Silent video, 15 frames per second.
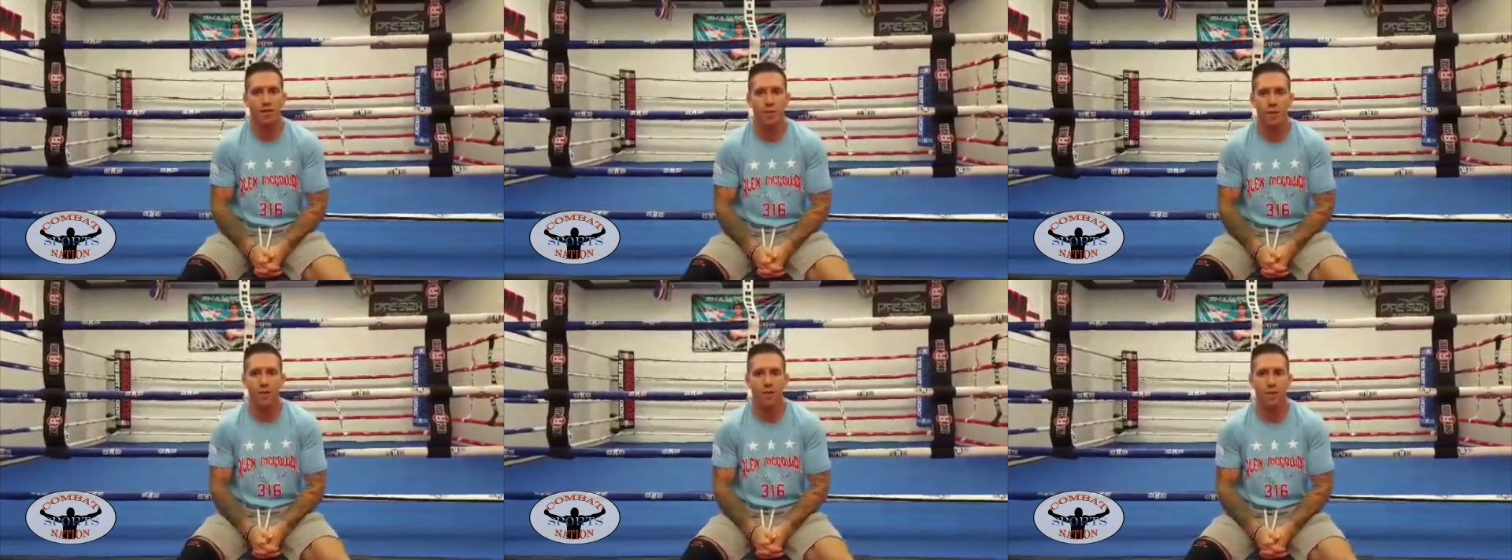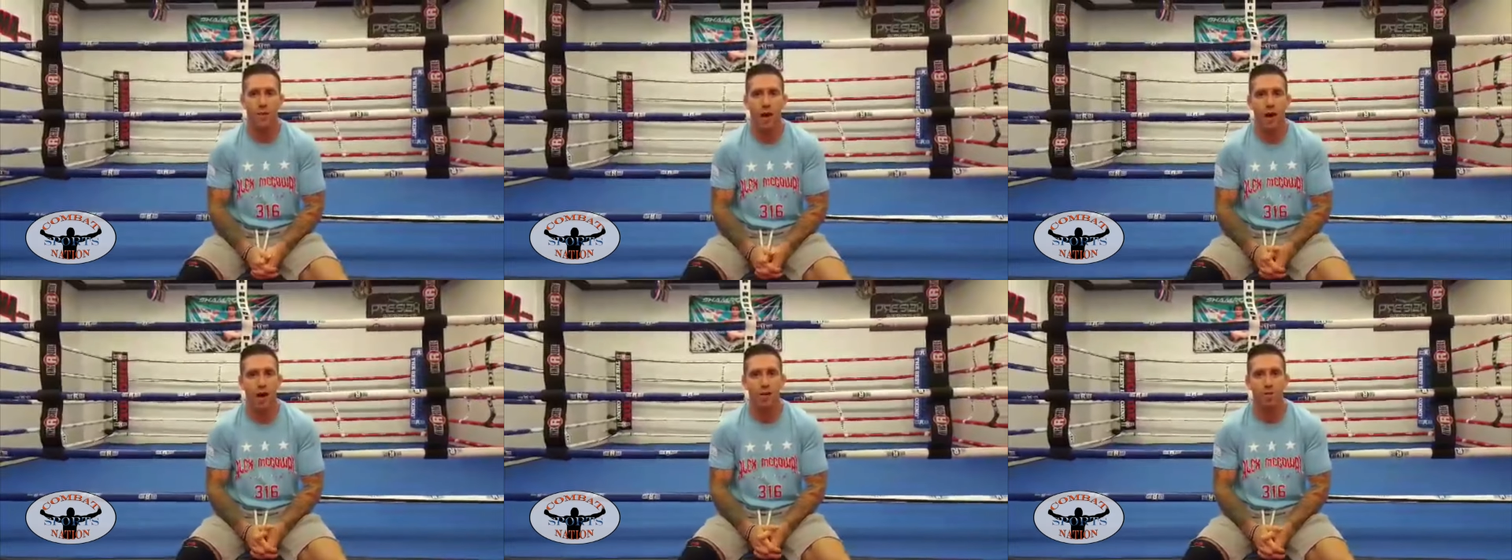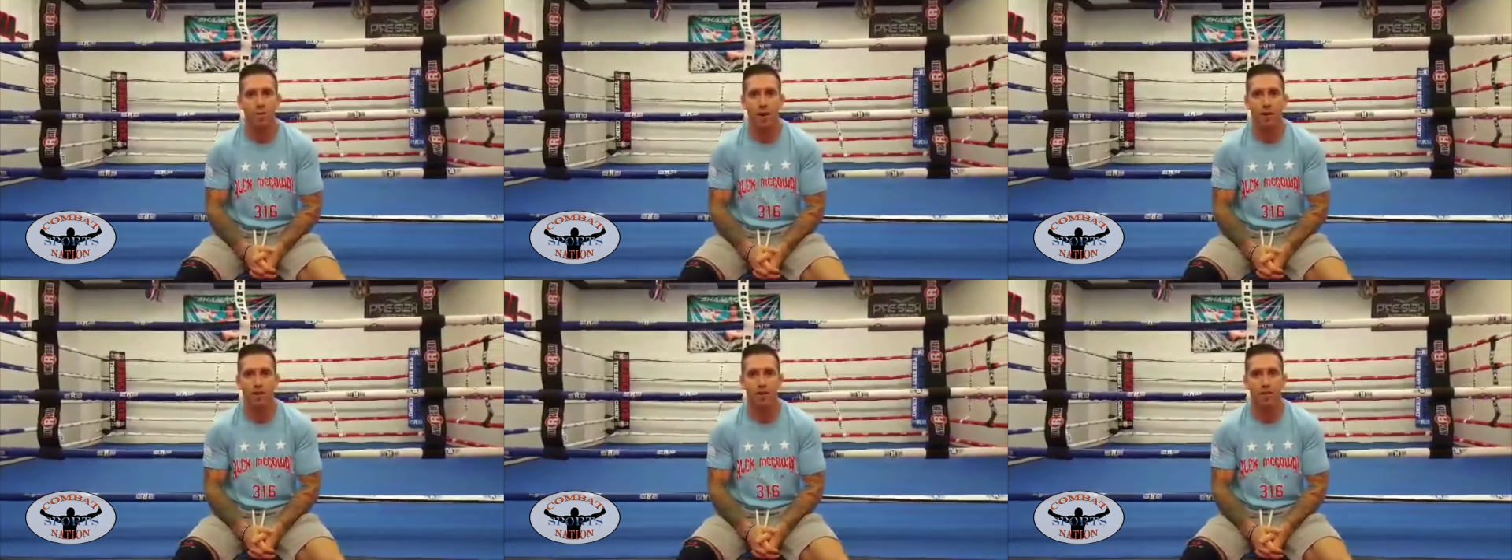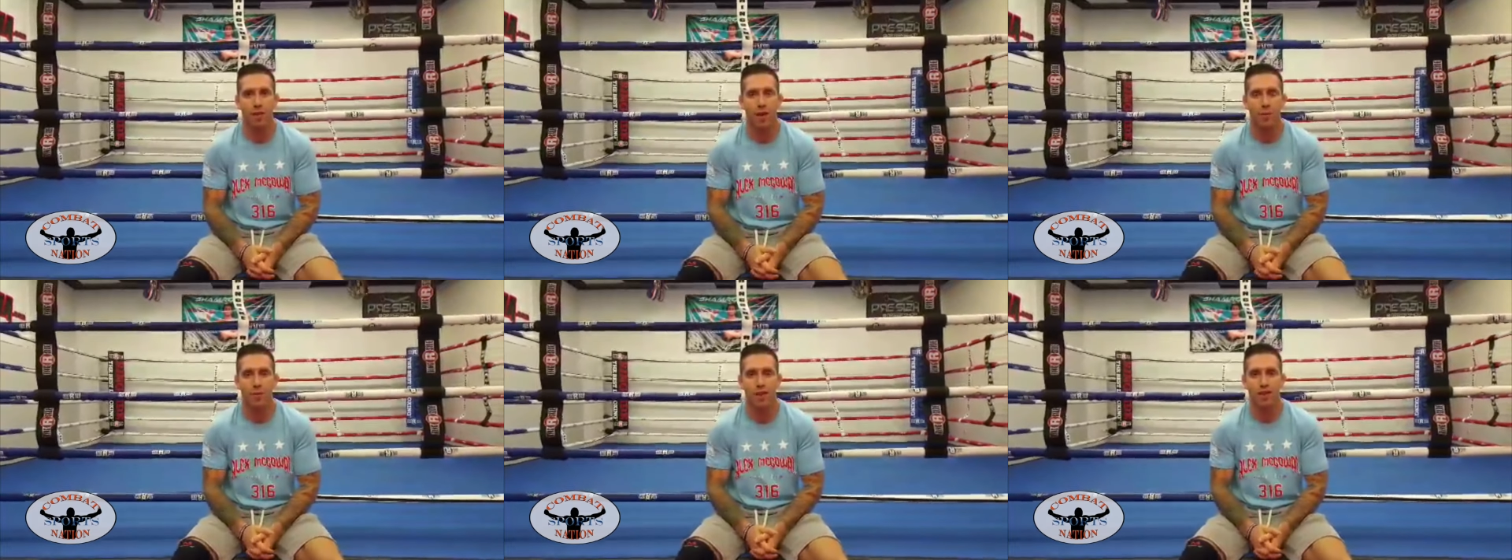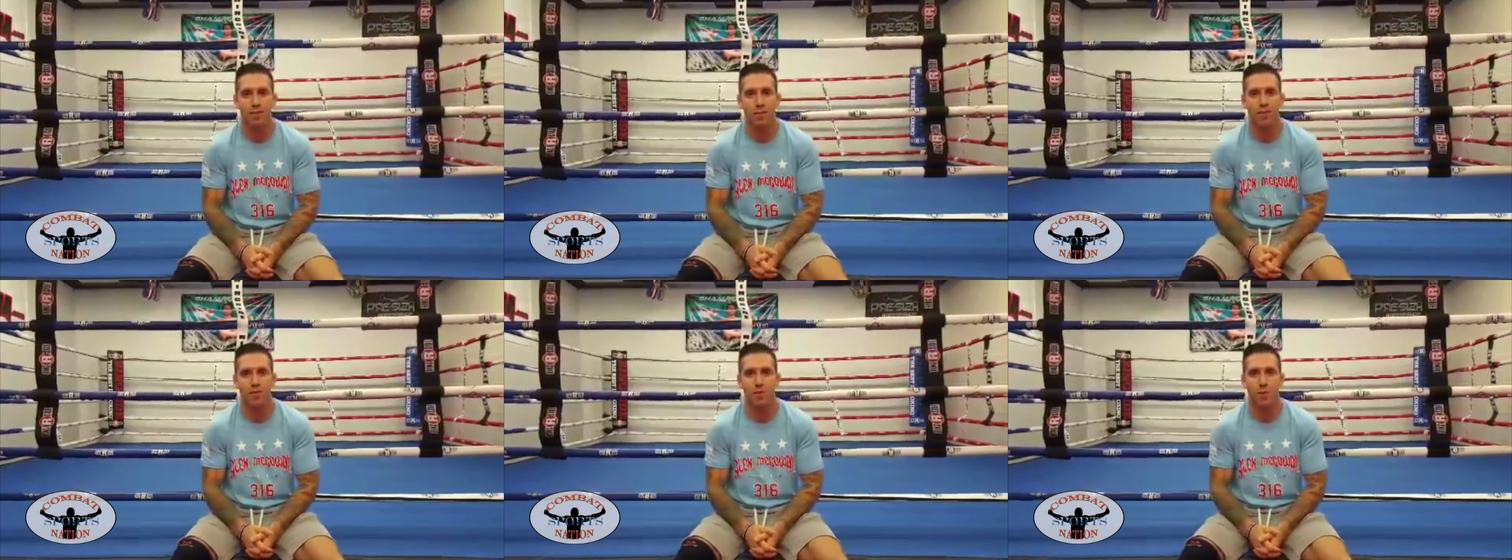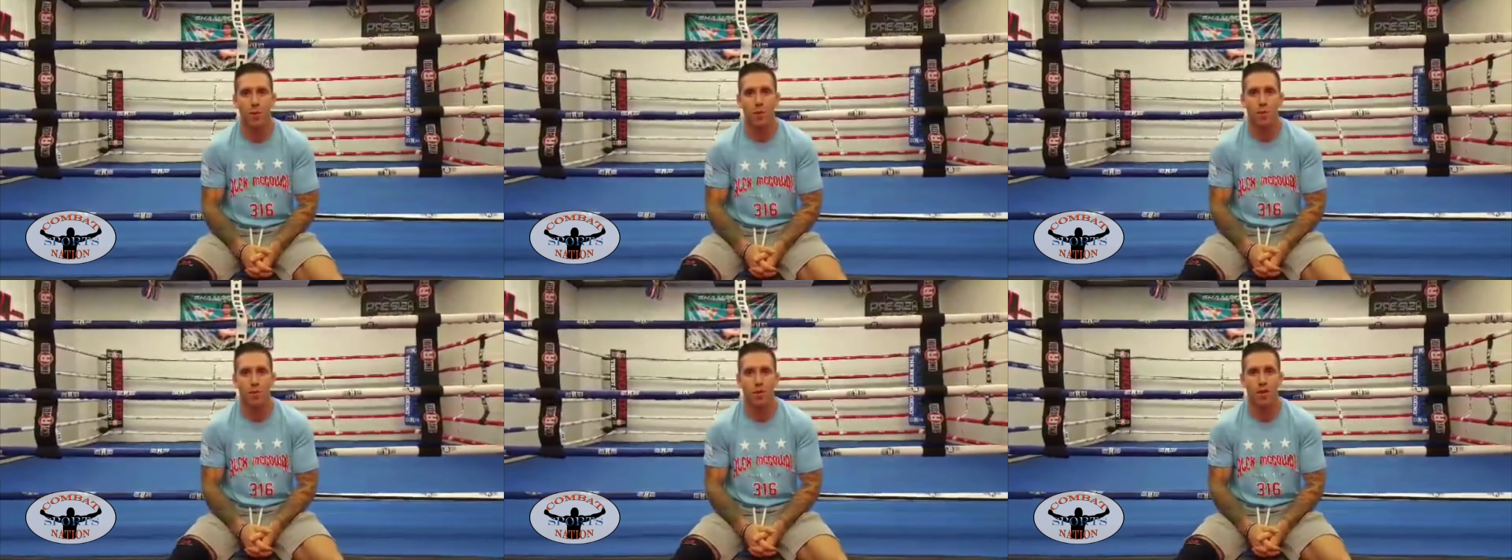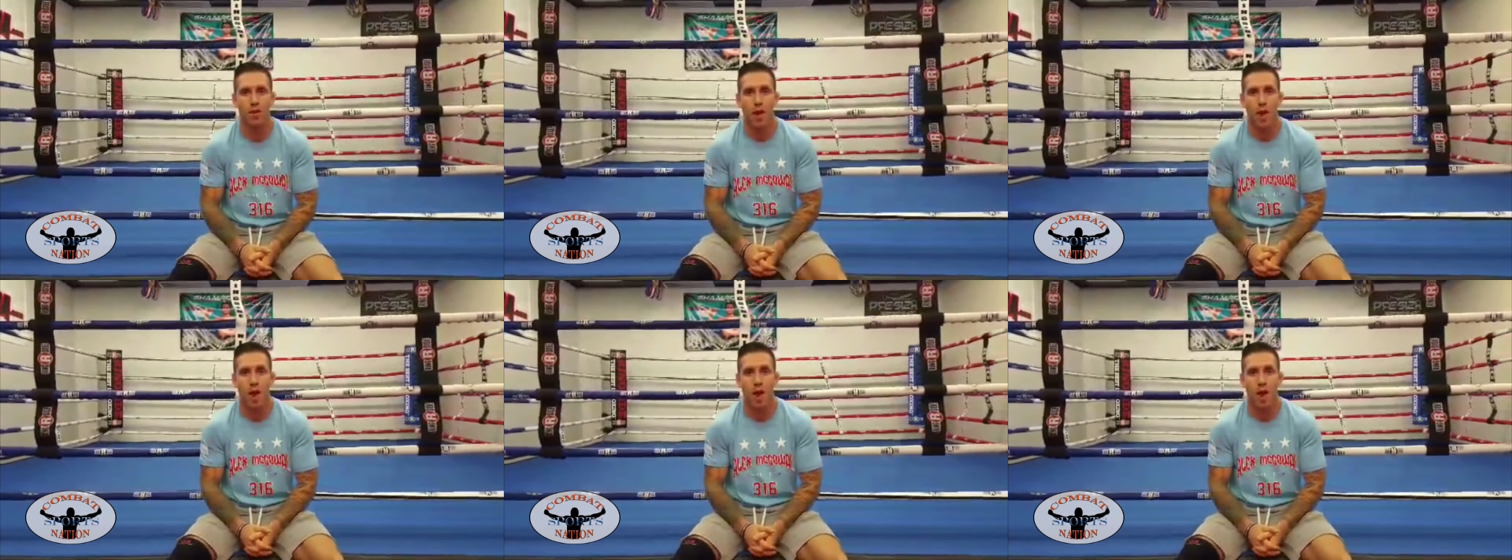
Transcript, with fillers: my uh, friends and family that's been supporting me,